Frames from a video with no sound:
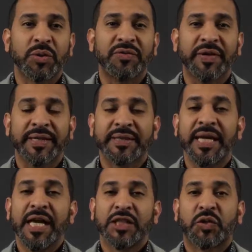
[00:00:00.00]
to events,
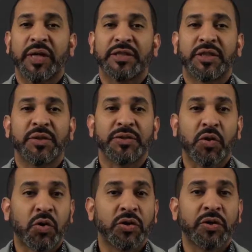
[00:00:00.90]
trade shows,
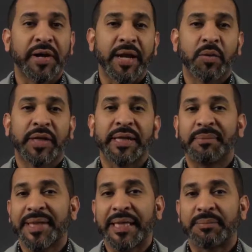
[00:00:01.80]
or go to networking
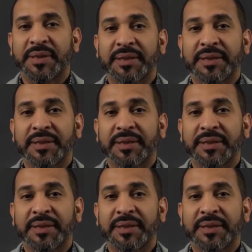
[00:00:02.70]
meetups.